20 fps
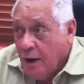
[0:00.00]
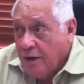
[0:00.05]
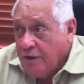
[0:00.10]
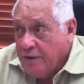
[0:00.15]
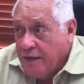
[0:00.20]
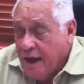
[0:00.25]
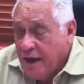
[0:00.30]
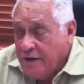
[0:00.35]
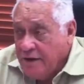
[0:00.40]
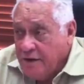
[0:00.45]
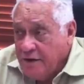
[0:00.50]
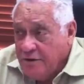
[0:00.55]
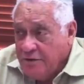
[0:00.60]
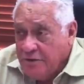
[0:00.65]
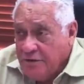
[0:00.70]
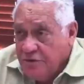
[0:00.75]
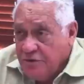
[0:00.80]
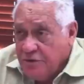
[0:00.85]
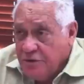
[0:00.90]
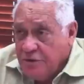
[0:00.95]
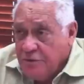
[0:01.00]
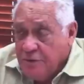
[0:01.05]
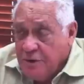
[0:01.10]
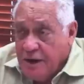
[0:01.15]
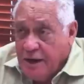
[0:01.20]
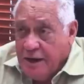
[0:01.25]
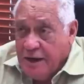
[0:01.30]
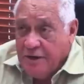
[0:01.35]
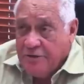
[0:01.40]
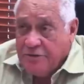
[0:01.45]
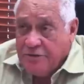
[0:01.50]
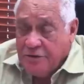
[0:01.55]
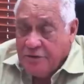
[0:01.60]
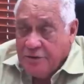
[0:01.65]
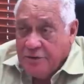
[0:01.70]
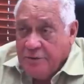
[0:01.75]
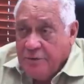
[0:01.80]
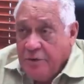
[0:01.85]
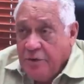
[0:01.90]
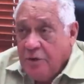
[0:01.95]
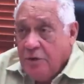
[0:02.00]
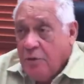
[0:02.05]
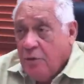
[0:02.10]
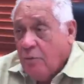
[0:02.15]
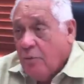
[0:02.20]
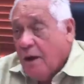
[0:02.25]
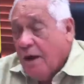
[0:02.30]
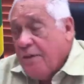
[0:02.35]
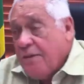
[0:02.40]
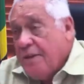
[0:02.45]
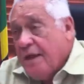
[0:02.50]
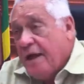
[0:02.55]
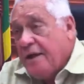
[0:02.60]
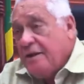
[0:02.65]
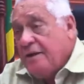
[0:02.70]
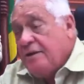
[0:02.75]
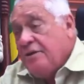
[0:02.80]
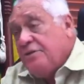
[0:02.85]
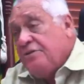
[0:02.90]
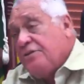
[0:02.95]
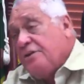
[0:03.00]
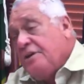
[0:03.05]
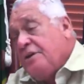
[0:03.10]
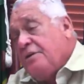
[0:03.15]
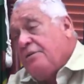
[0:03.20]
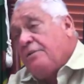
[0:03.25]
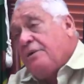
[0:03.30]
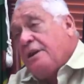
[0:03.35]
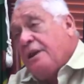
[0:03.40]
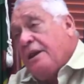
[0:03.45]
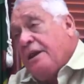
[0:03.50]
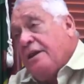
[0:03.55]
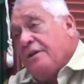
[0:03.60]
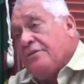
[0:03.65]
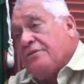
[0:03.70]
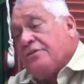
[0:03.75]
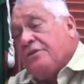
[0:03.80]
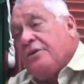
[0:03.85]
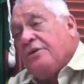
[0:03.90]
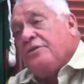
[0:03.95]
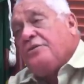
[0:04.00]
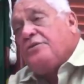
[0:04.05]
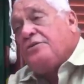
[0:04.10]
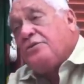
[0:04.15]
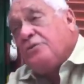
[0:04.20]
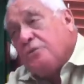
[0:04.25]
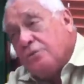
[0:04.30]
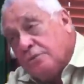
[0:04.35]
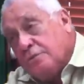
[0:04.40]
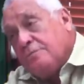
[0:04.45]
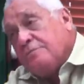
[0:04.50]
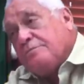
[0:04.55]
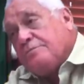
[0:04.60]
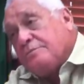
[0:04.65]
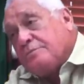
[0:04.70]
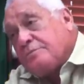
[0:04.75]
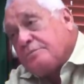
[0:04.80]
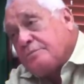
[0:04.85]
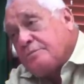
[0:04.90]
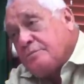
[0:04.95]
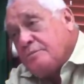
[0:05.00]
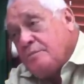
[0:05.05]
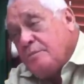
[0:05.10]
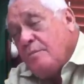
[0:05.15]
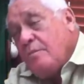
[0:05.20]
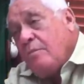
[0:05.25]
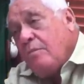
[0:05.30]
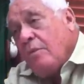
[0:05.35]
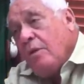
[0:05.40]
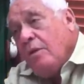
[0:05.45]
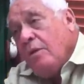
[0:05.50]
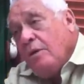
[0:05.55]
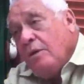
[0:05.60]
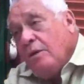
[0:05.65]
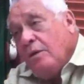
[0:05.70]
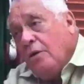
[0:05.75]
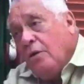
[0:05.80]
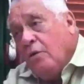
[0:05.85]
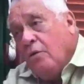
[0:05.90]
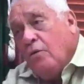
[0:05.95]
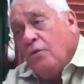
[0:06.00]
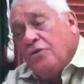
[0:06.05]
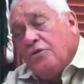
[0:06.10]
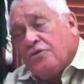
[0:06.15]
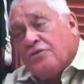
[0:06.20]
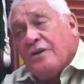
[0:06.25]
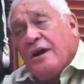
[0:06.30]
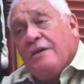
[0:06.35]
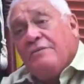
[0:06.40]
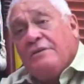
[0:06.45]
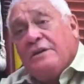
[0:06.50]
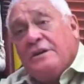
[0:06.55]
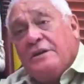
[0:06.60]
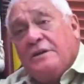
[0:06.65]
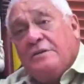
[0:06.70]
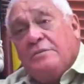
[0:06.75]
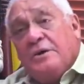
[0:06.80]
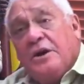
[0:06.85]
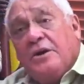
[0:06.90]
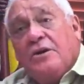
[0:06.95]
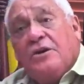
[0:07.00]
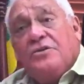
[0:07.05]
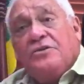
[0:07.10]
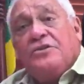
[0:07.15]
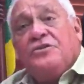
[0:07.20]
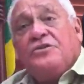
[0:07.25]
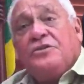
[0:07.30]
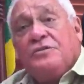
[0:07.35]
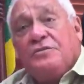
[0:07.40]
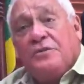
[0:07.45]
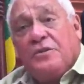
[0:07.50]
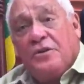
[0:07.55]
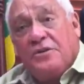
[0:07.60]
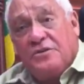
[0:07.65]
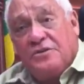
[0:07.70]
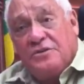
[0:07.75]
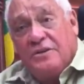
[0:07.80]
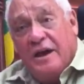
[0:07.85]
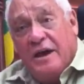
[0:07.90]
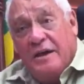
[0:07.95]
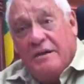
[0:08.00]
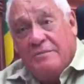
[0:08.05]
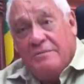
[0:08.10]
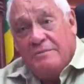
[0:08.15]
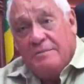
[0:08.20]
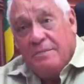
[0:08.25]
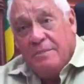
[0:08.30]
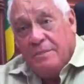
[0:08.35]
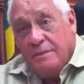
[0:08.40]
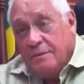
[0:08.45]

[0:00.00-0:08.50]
What that is in relation, what that is in relation to who is traveling it because it's the first time,